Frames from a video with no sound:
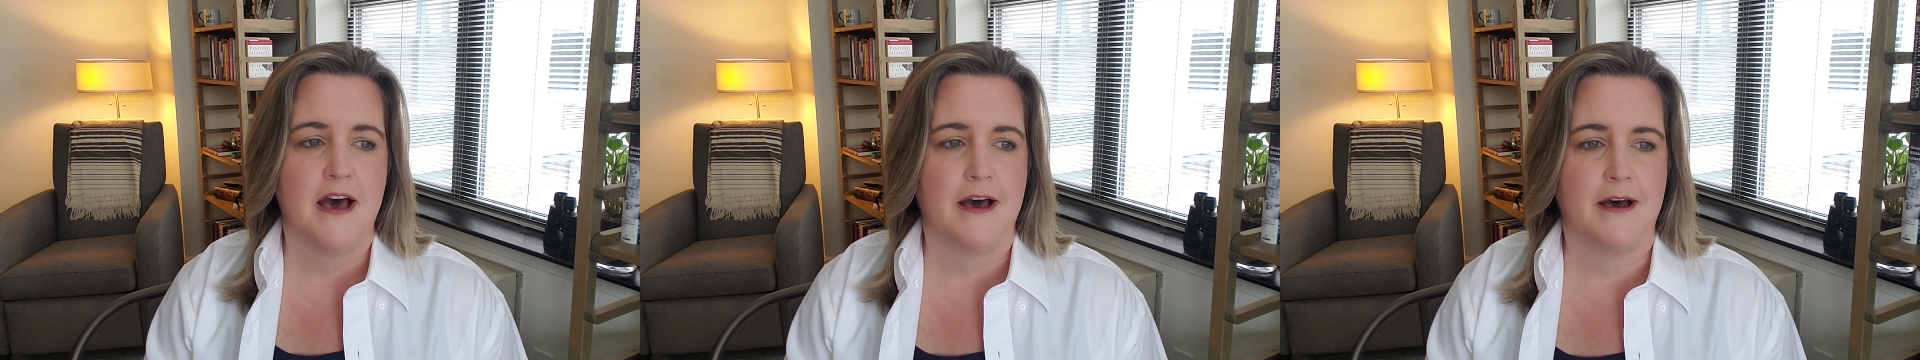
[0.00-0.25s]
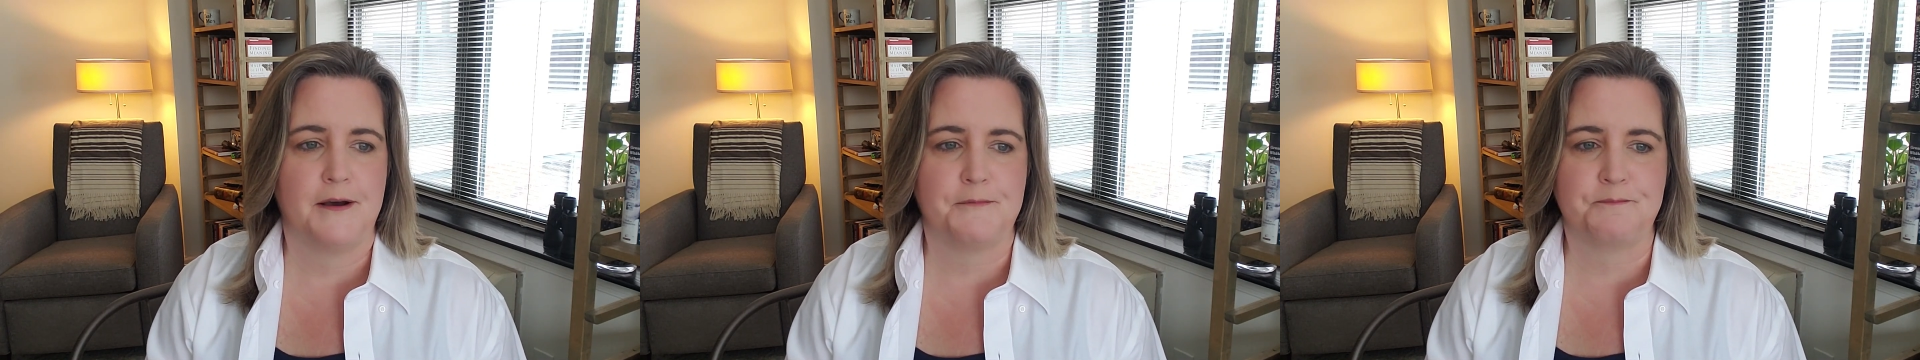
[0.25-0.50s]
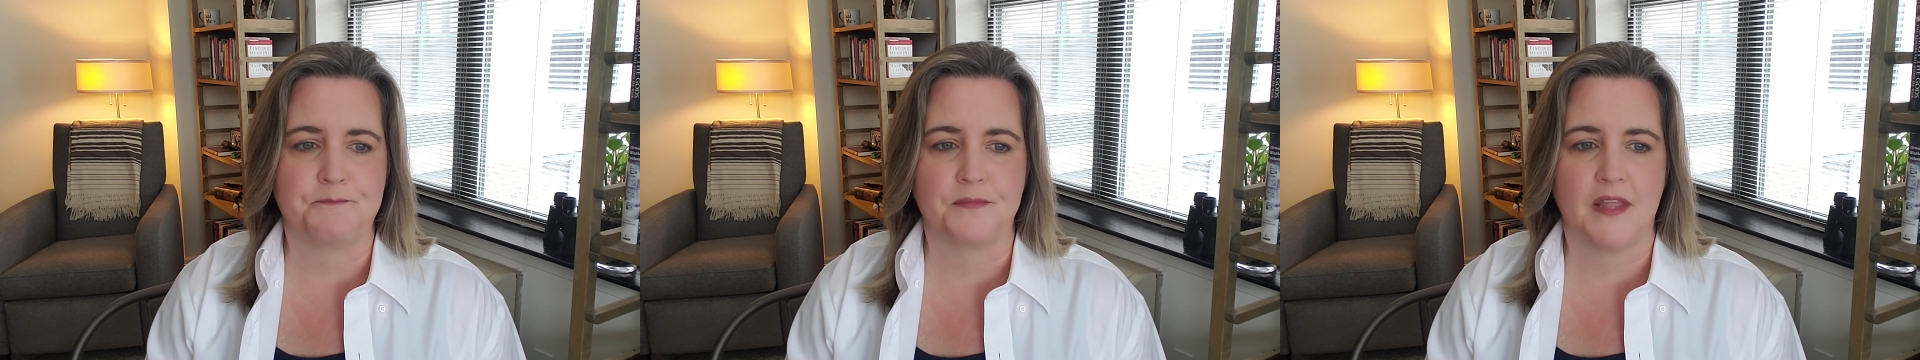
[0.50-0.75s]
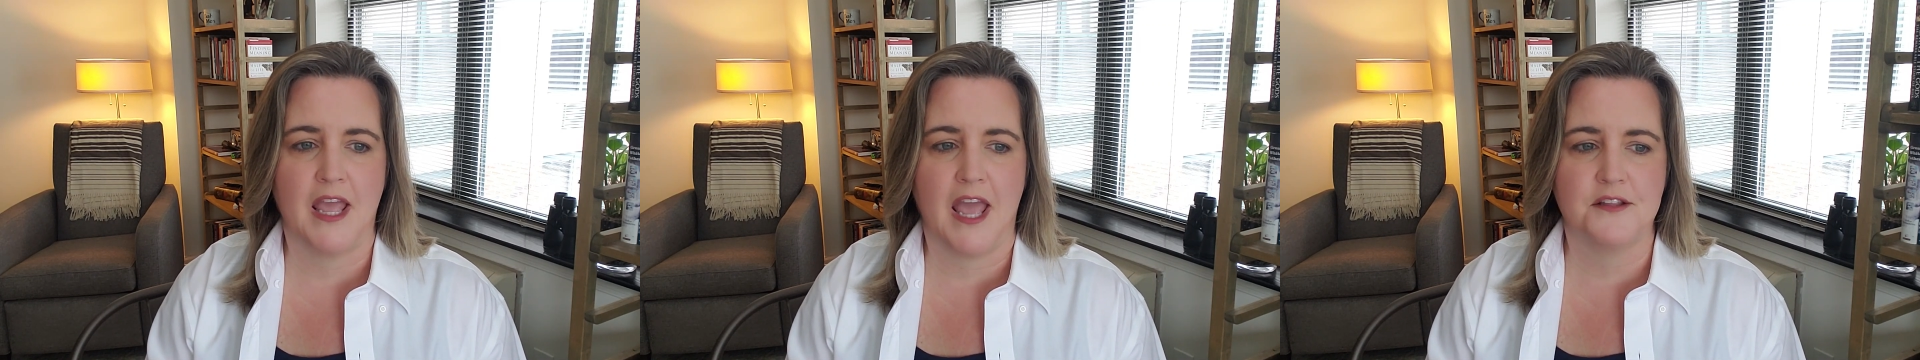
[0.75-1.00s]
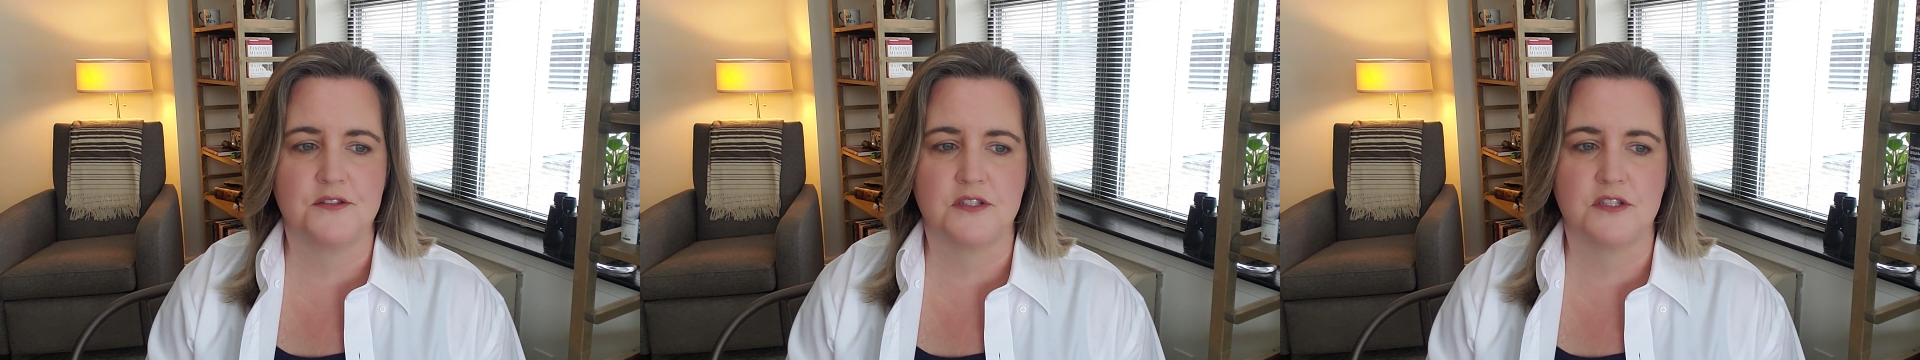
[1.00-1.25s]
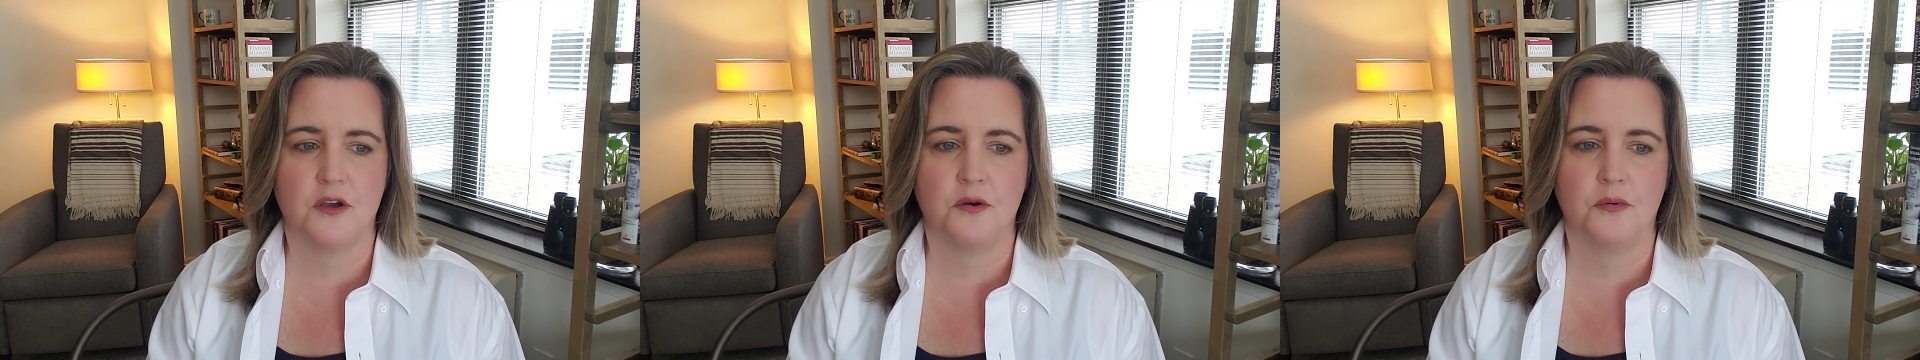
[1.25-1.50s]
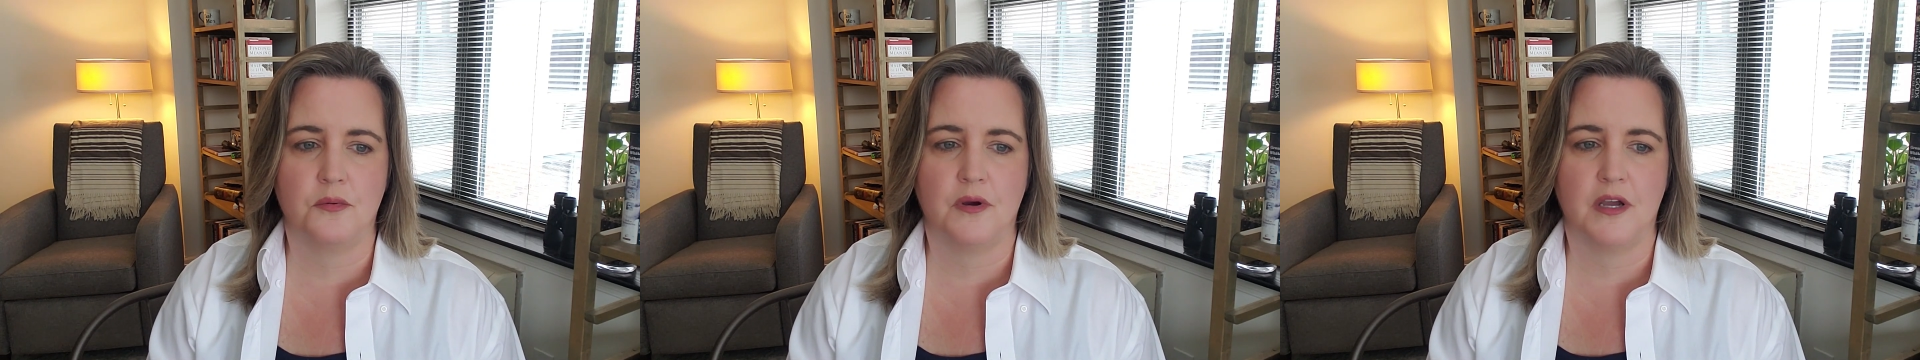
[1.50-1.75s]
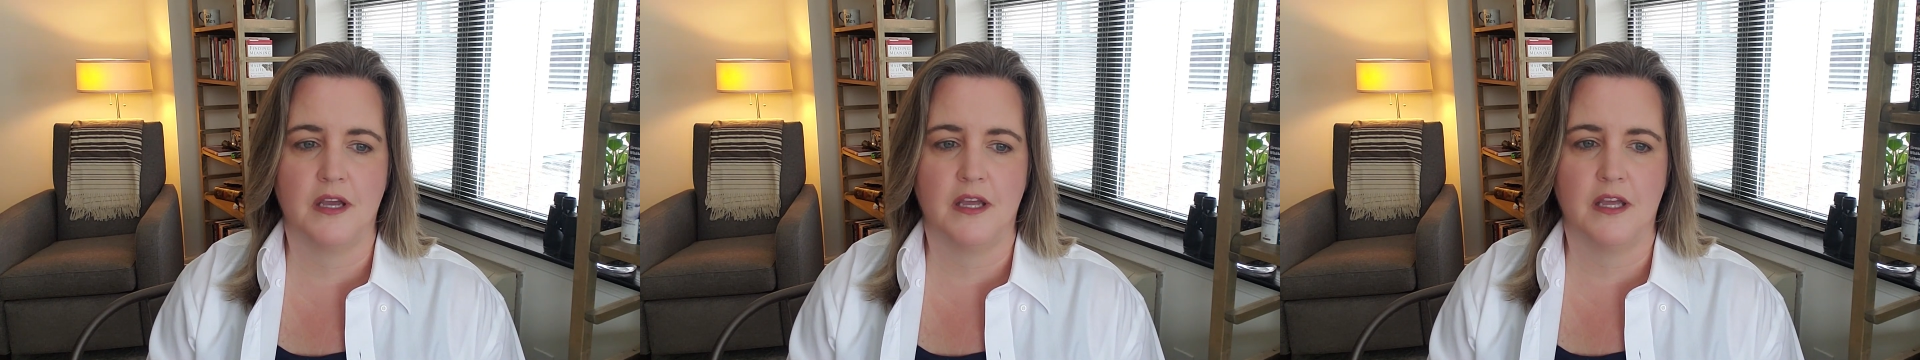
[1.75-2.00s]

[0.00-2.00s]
And so